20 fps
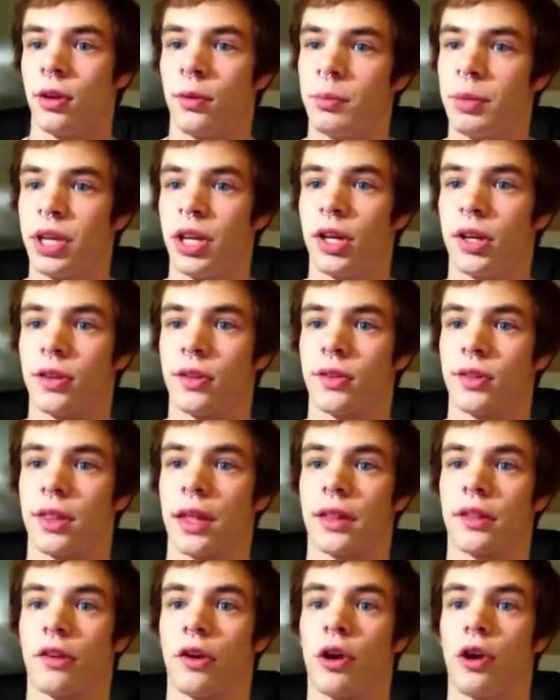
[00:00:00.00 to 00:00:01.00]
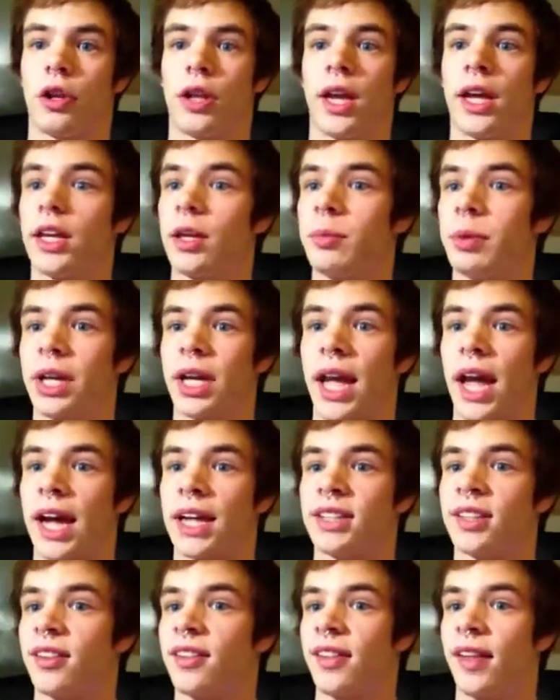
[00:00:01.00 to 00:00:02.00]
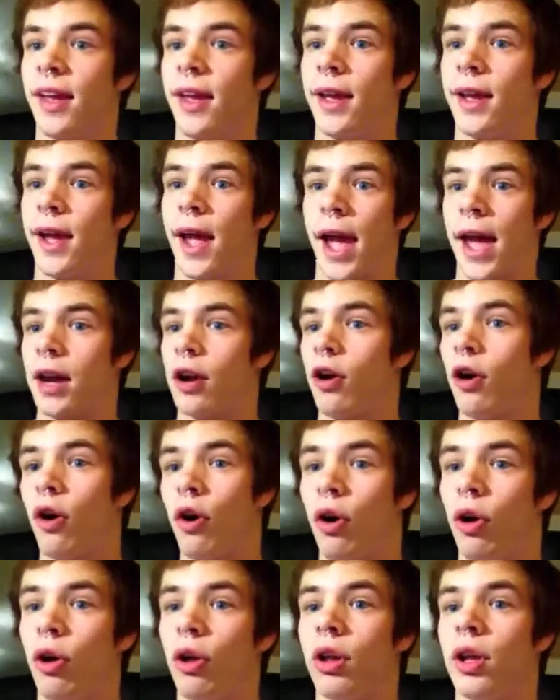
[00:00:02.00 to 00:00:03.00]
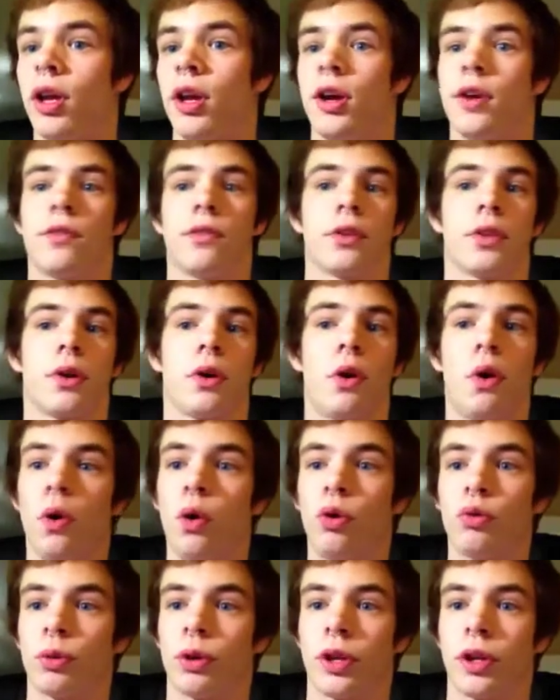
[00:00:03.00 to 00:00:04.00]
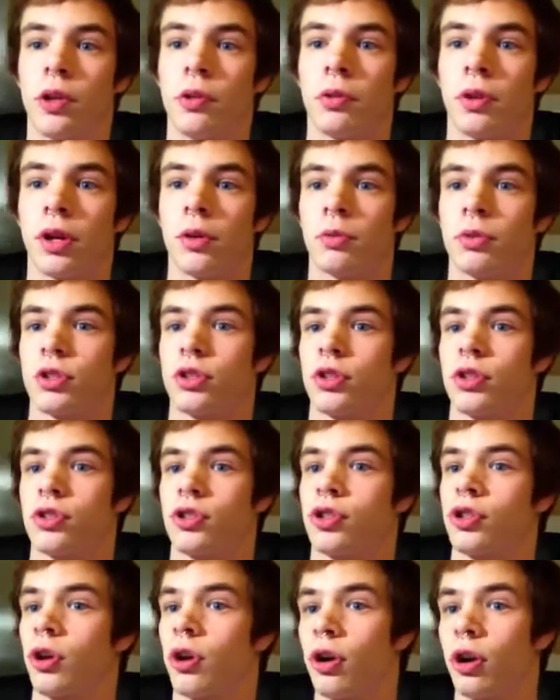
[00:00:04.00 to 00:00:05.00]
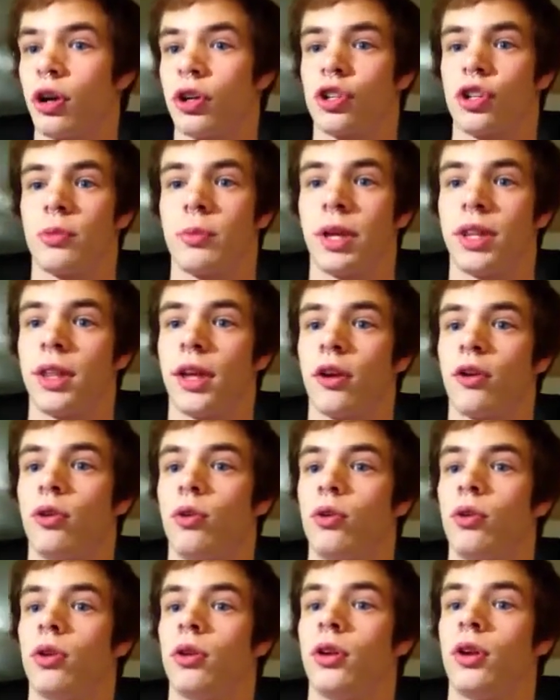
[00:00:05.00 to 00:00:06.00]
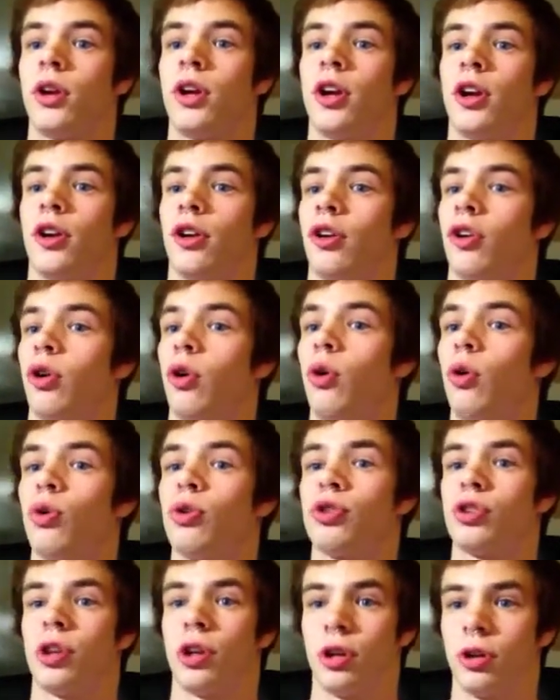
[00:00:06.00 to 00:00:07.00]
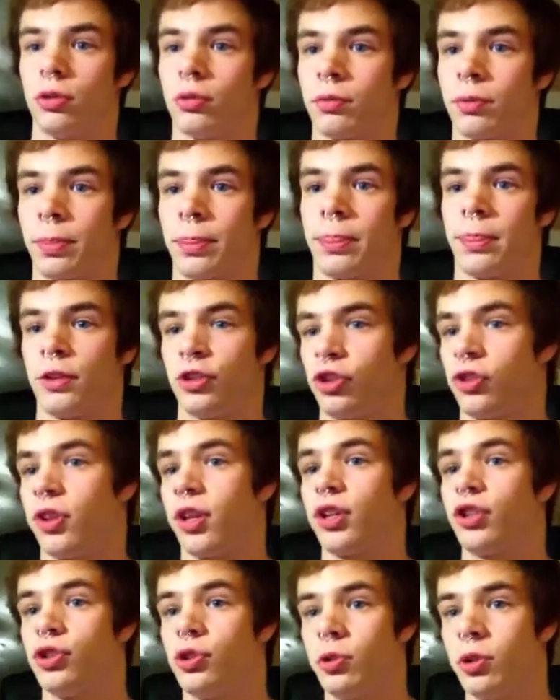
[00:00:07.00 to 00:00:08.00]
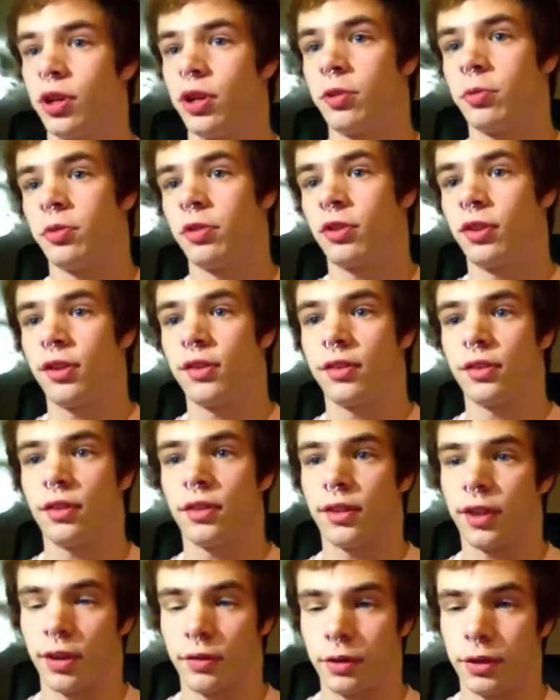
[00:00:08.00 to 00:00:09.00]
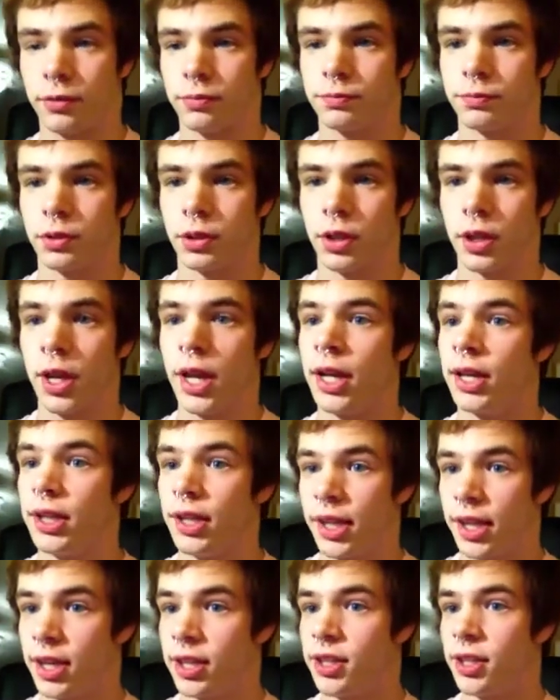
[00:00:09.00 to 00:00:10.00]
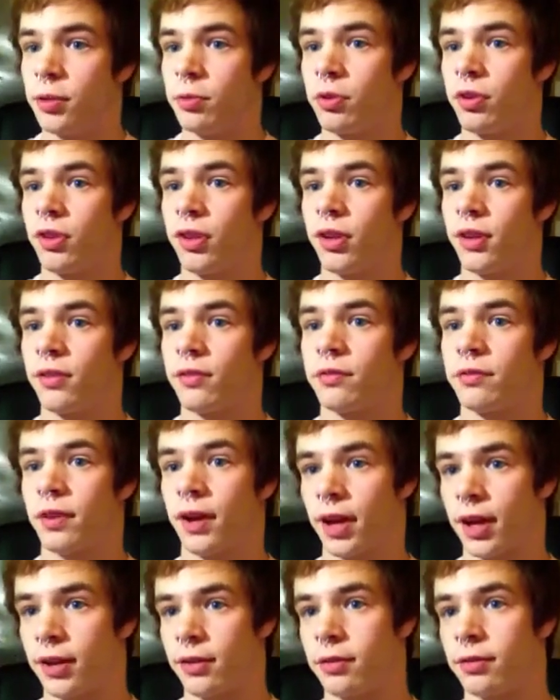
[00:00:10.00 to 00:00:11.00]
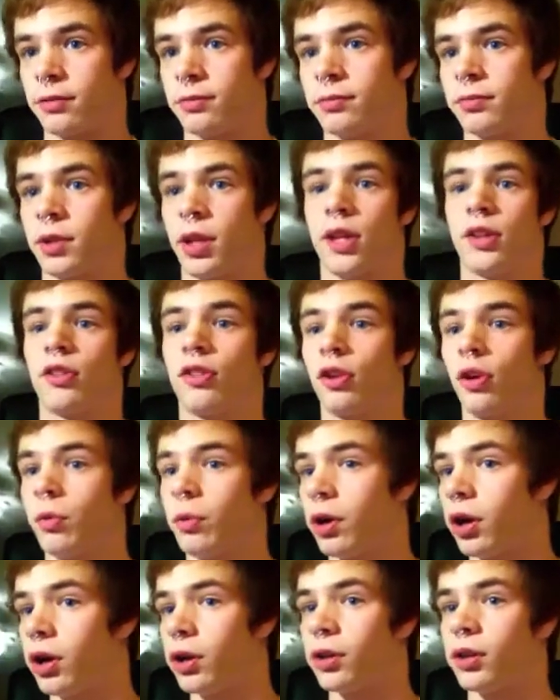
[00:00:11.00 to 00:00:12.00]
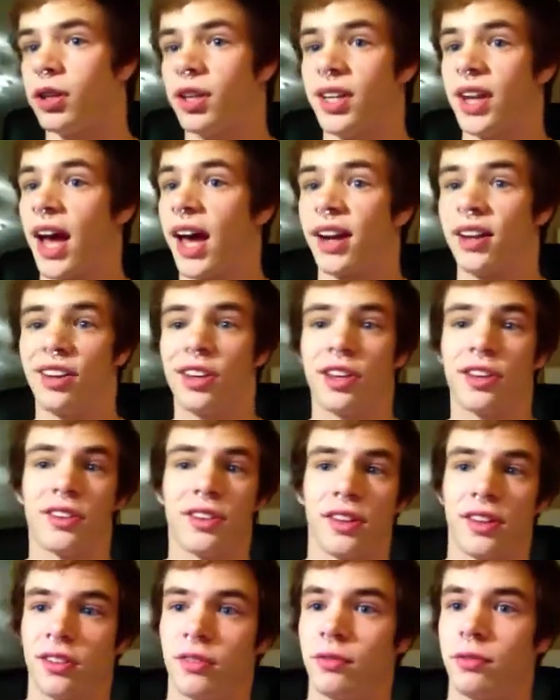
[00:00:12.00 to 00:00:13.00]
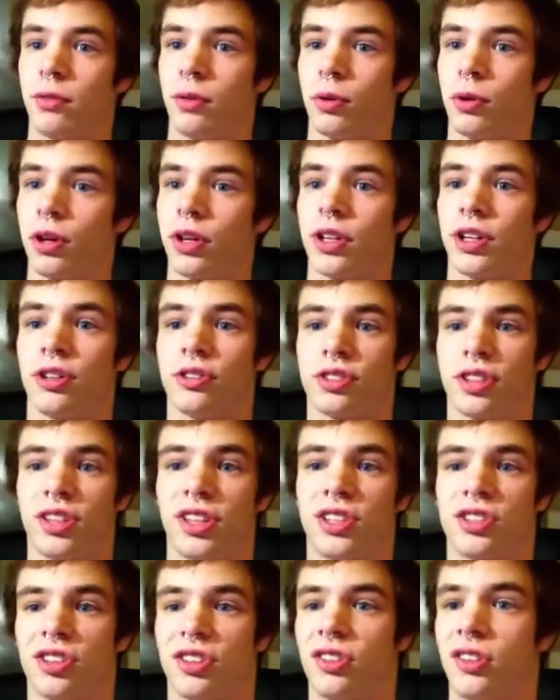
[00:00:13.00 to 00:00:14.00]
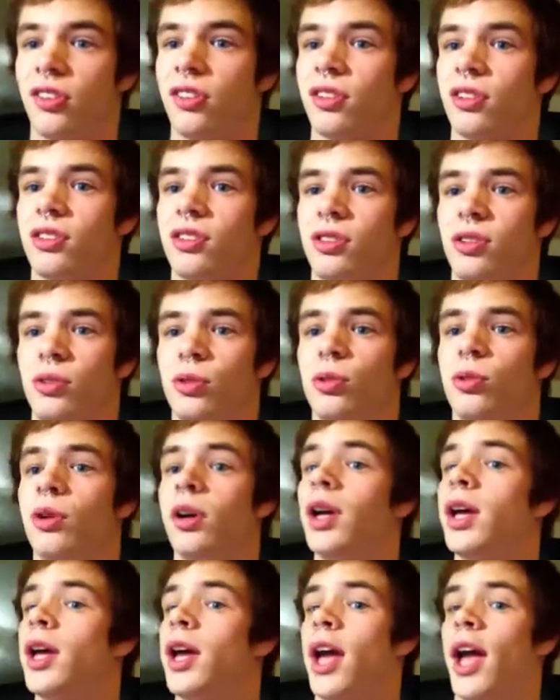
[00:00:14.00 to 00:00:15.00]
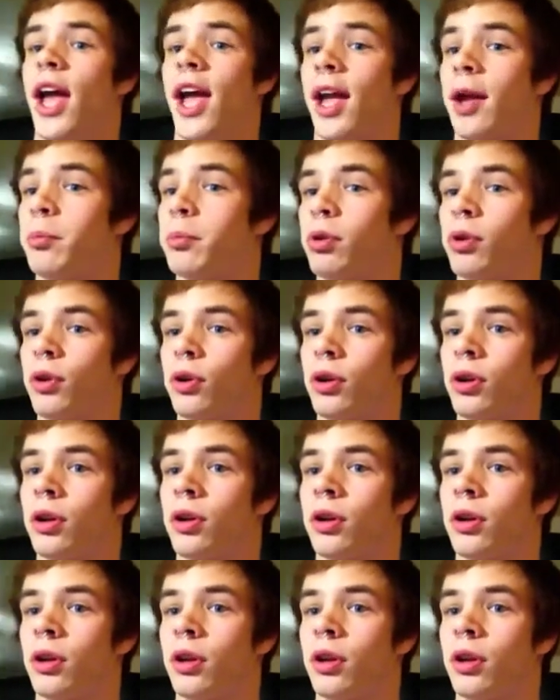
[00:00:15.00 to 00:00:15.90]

because that's all anybody had to say at all for the whole reunion was just Shar. She made that her whole show, just like Judy did with season 7, Leah did with season 5, and so on. Natalie season 4, Tanisha season 2, Amber